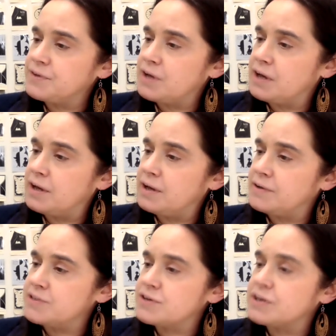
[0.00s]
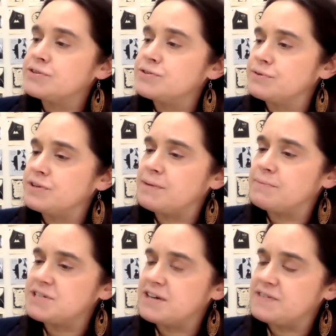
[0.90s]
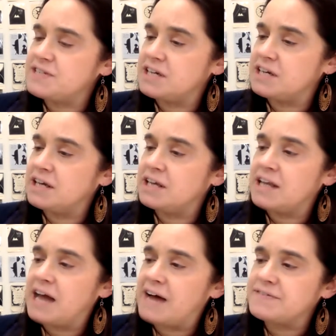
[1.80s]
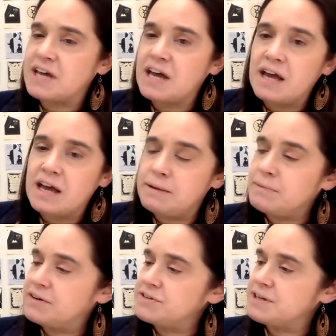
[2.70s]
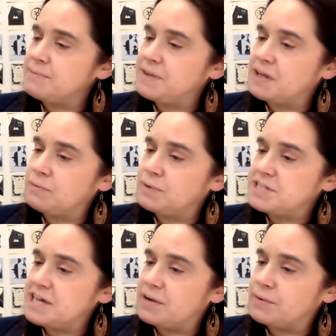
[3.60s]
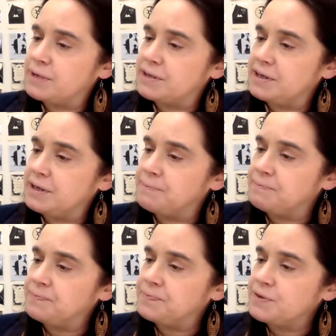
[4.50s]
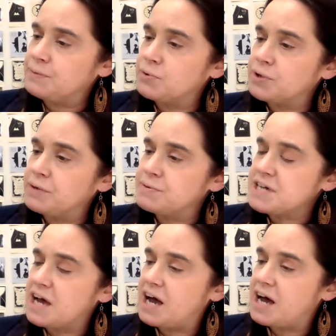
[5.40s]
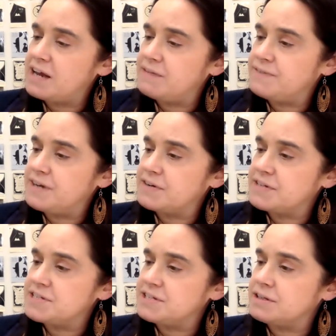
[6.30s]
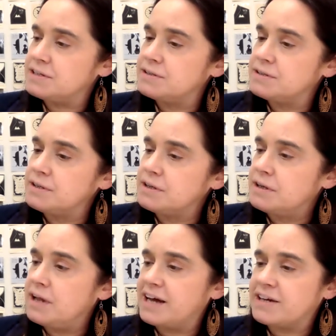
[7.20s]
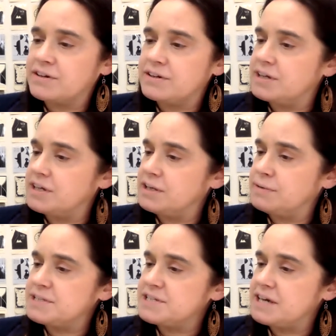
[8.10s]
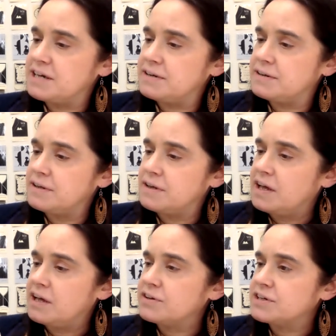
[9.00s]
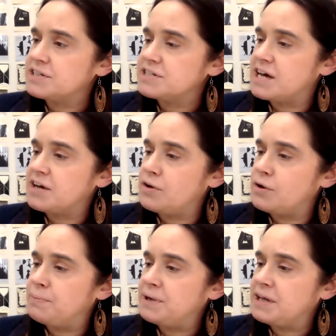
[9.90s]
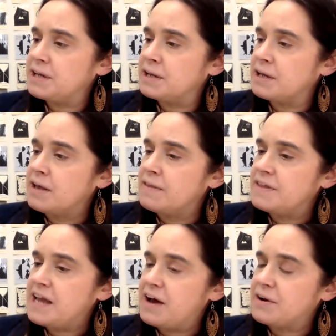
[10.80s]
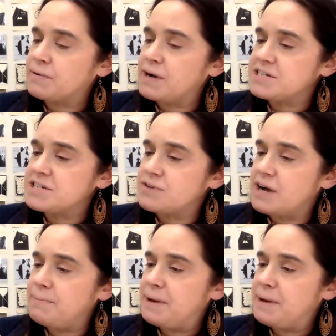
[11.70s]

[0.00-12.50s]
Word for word: uh, Strunk drew the number 17, he laughed and muttered something and went down quickly. The morning was hot and very still. Not good, Kiowa said. He looked at the tunnel opening then out across a dry